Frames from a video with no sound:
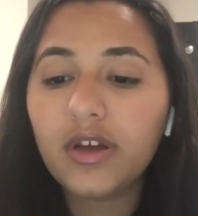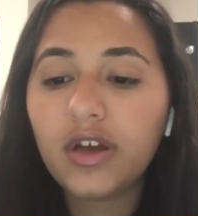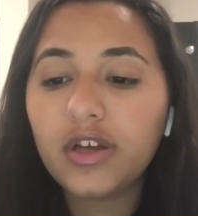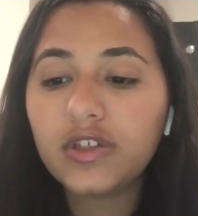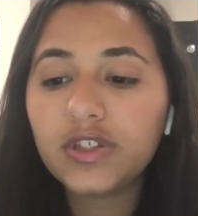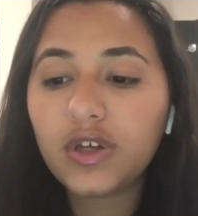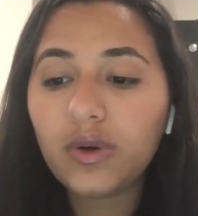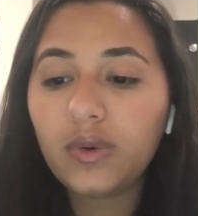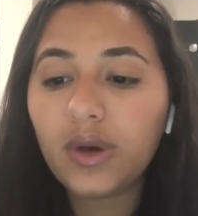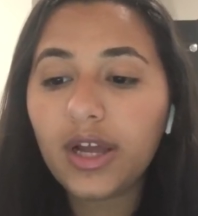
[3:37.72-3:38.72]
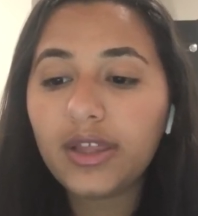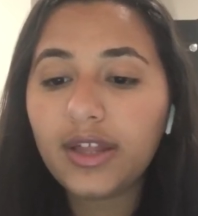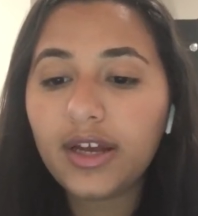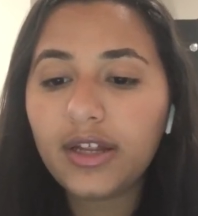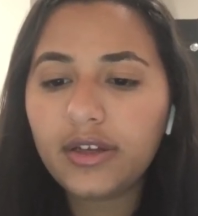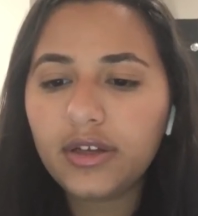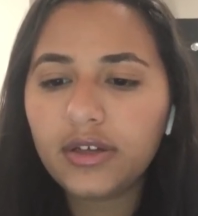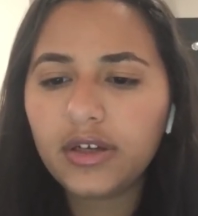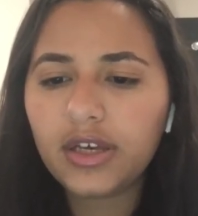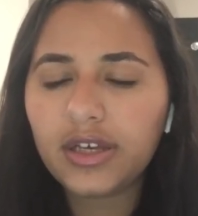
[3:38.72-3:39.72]
So, and then
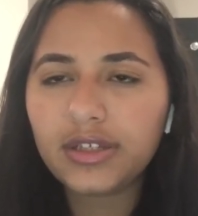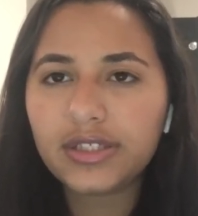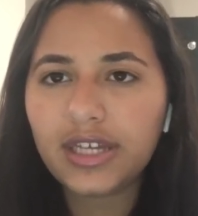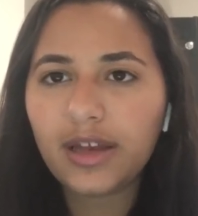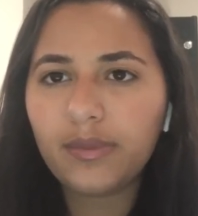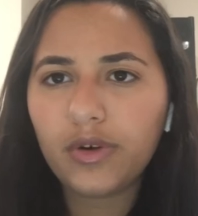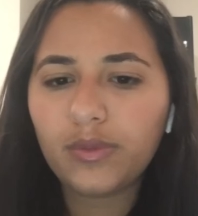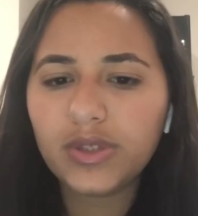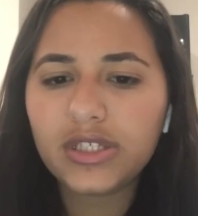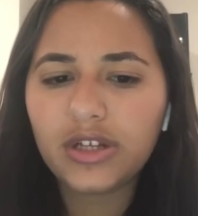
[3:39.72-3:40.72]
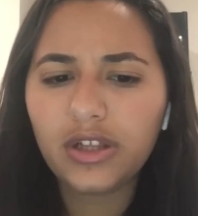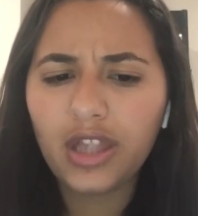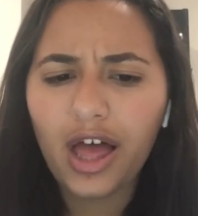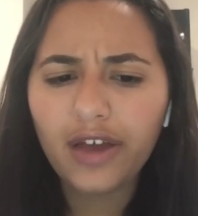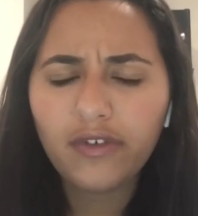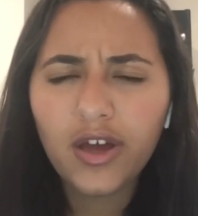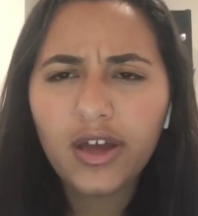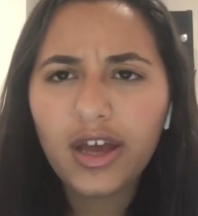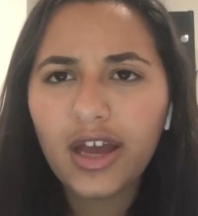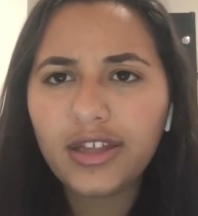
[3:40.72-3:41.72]
Saint Ebenope was still alive,
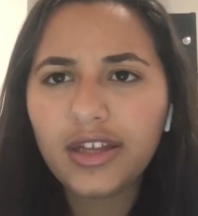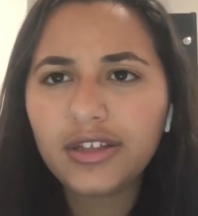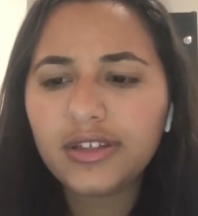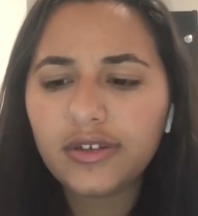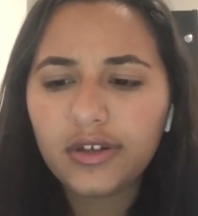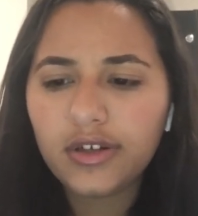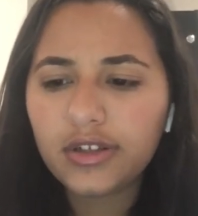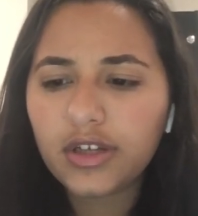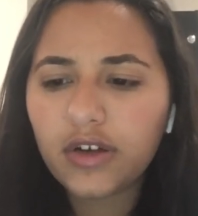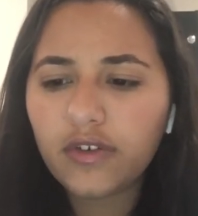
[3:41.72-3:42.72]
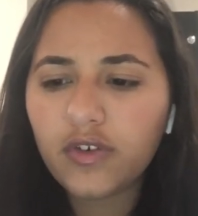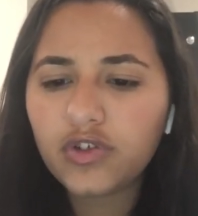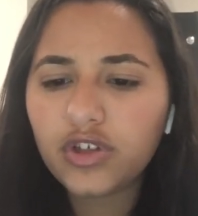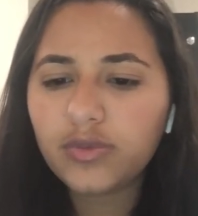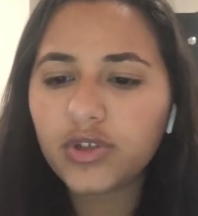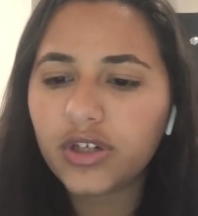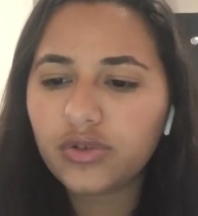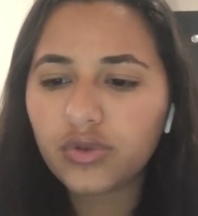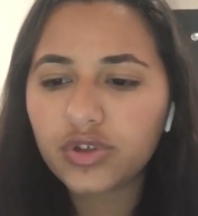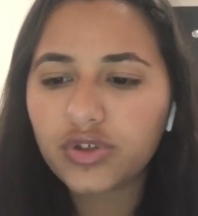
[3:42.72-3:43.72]
and then the governor of Atrib tried
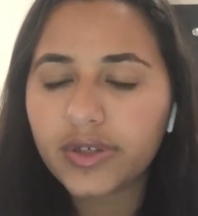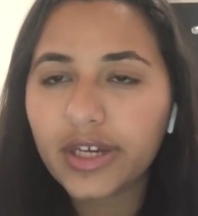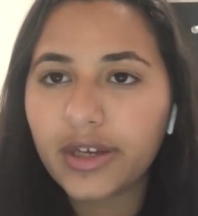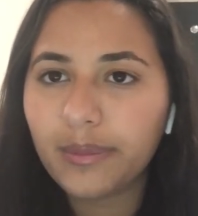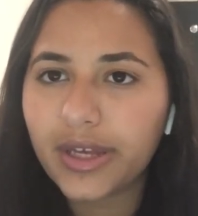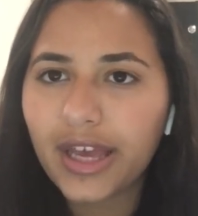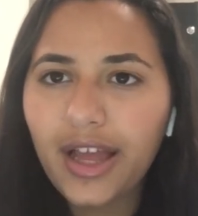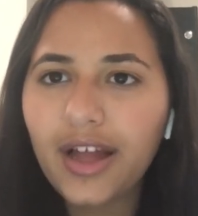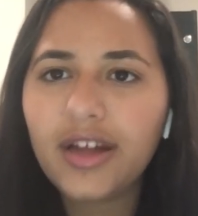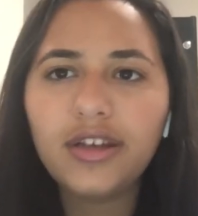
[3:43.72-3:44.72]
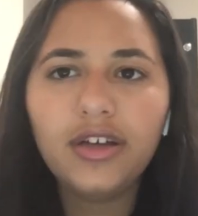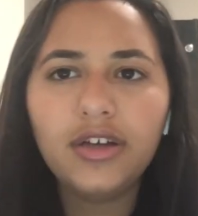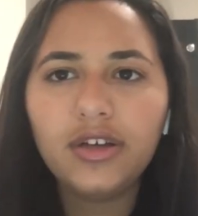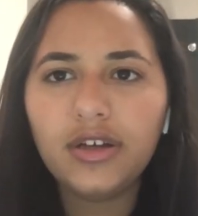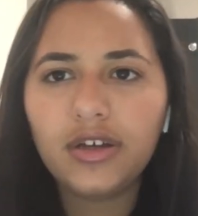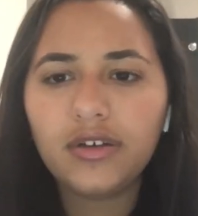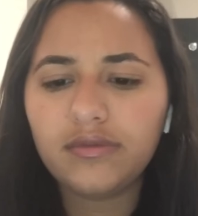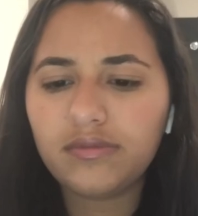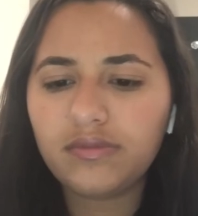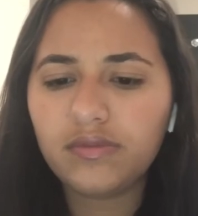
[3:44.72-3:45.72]
torturing him again,
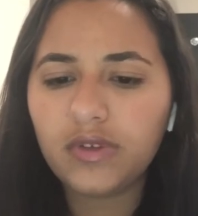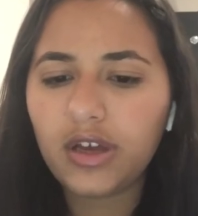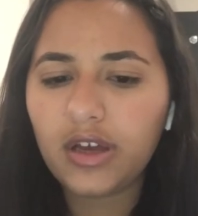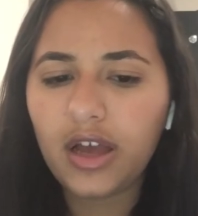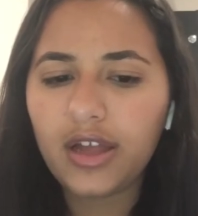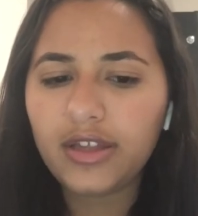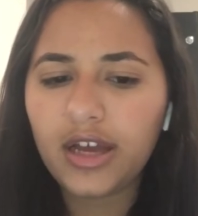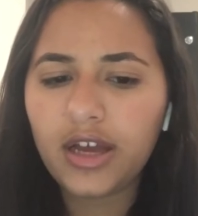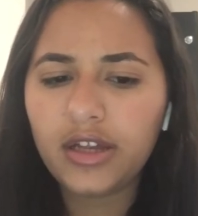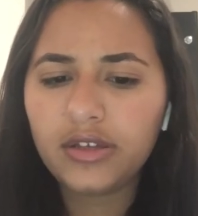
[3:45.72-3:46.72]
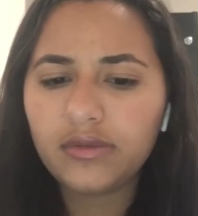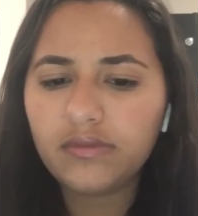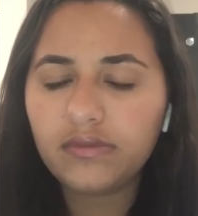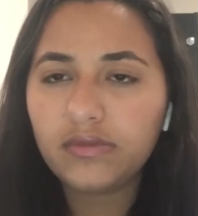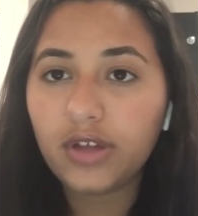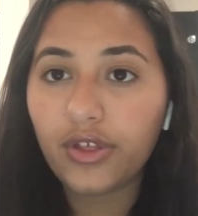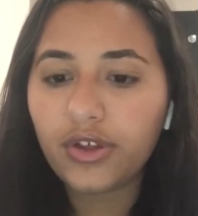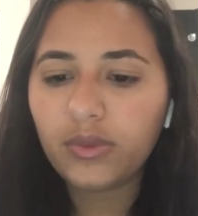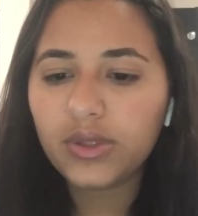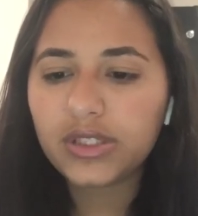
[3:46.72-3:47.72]
and then
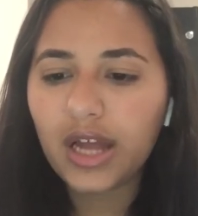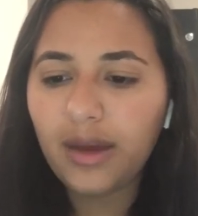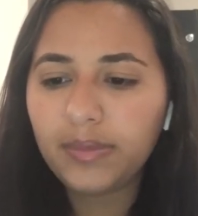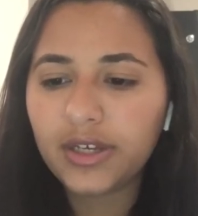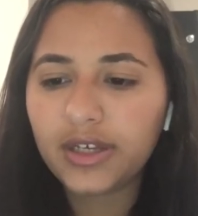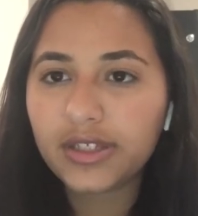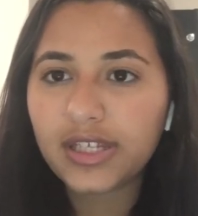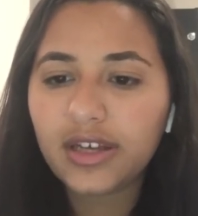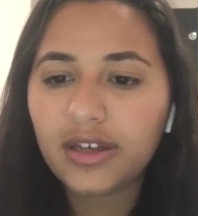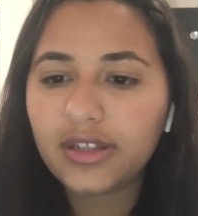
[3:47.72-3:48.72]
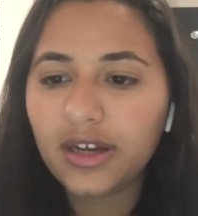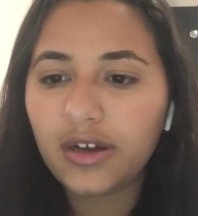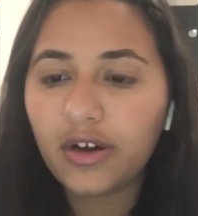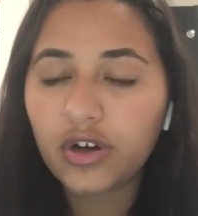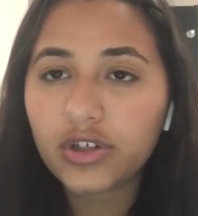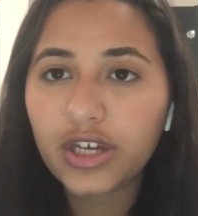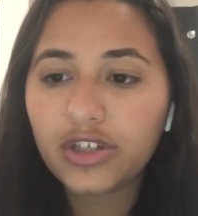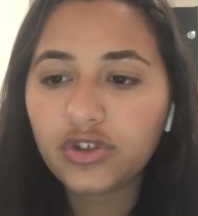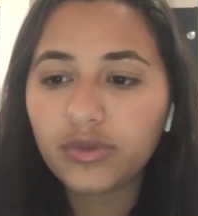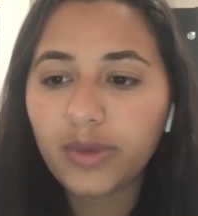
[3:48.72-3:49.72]
nothing was happening. The
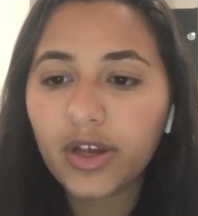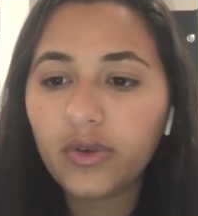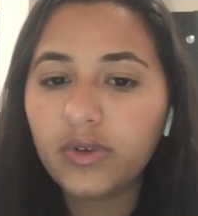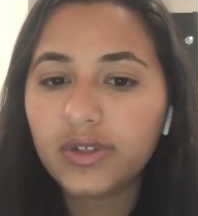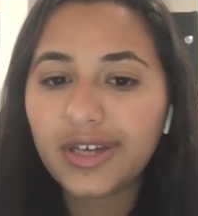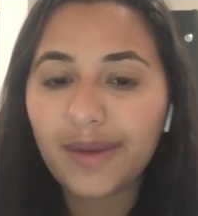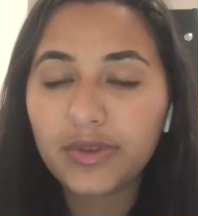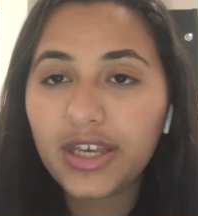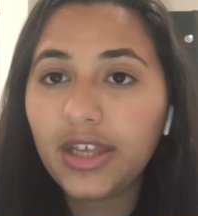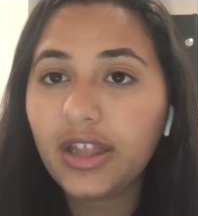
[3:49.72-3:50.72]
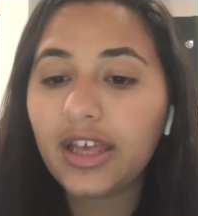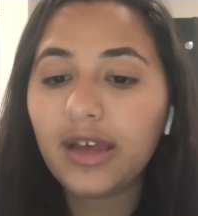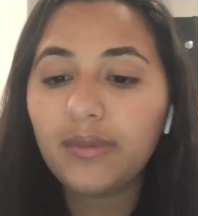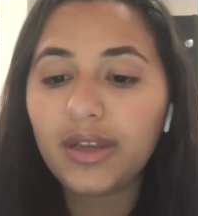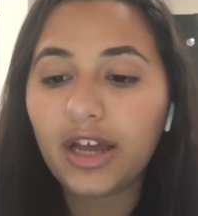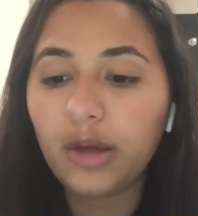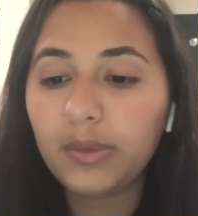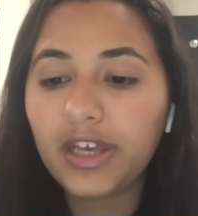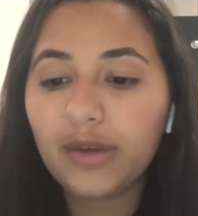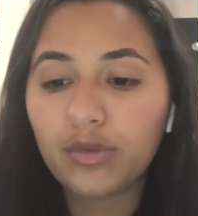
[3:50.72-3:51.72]
Archangel Michael kept healing him and
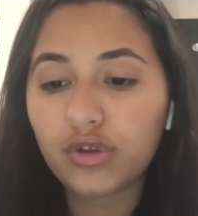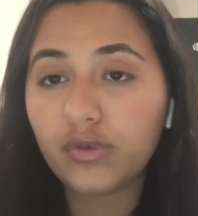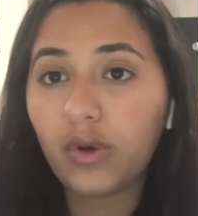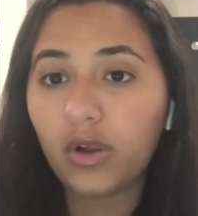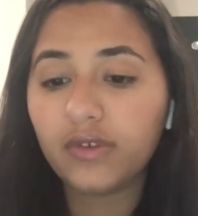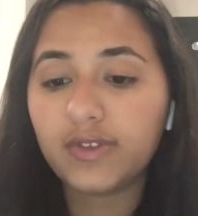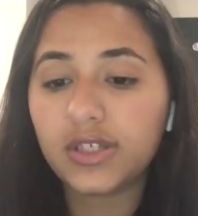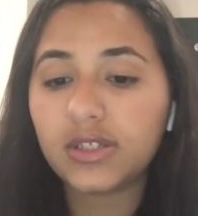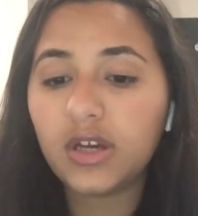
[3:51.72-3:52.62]
helping him through all of this.